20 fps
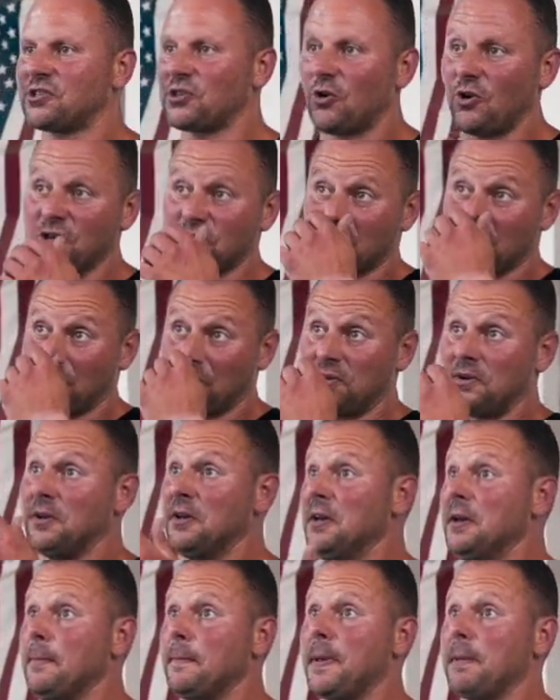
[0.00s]
So also when
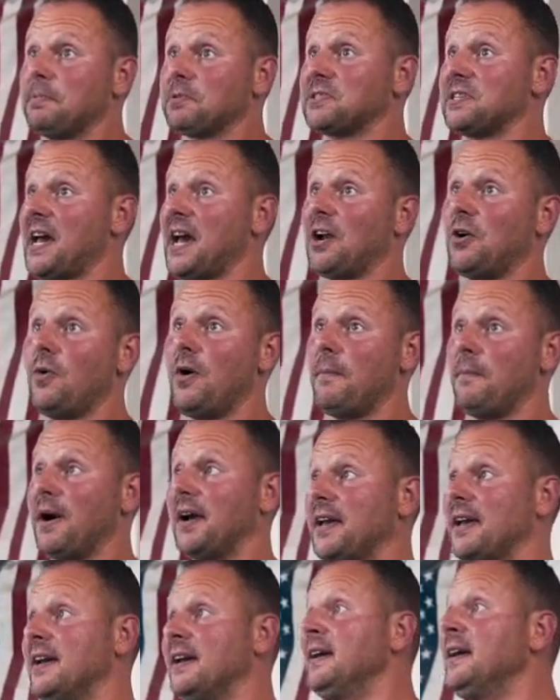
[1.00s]
people say, I don't want
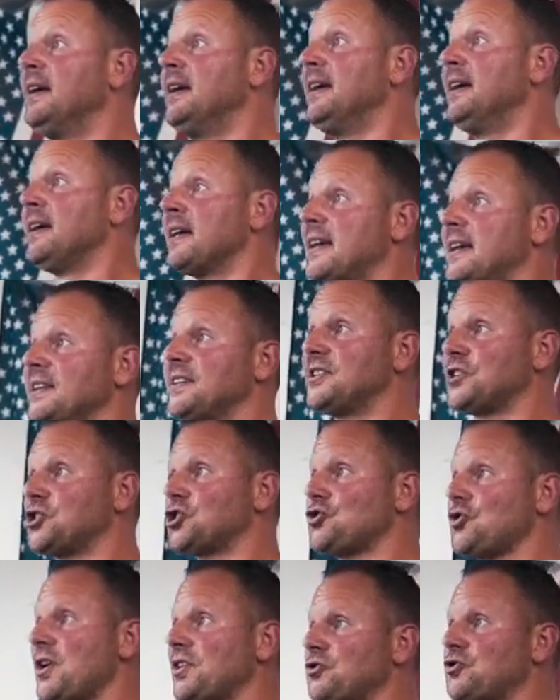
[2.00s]
my kid to
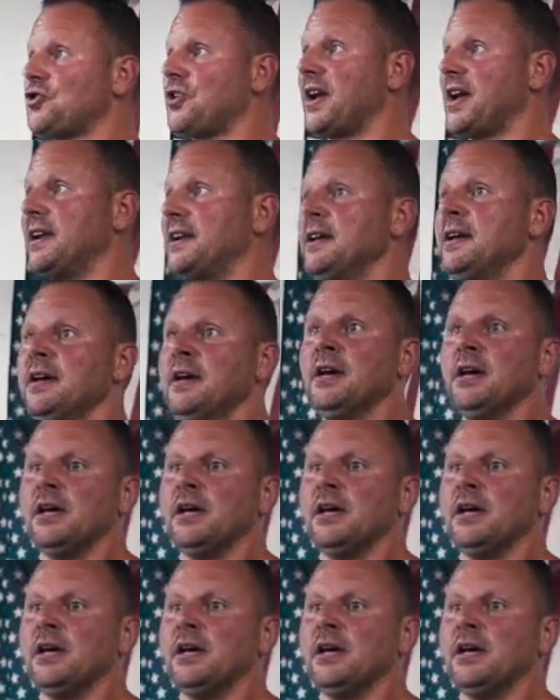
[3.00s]
strength train,